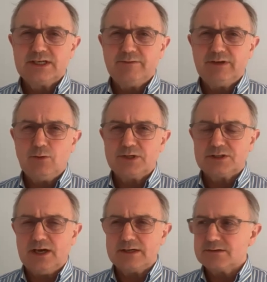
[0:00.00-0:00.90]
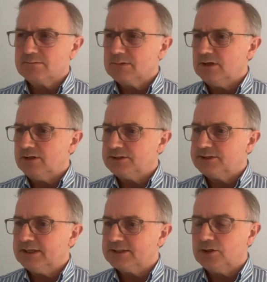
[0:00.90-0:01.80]
giving almost like
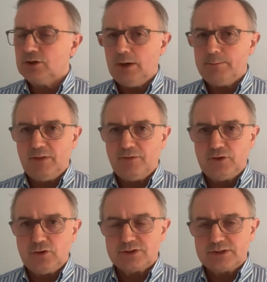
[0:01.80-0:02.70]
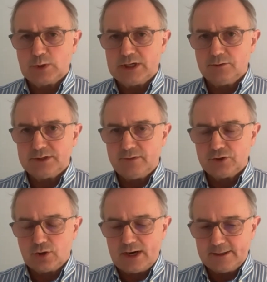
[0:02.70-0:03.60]
6 and 9 month views as we go down the
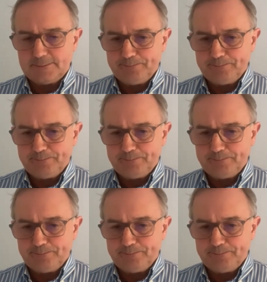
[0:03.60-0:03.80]
track.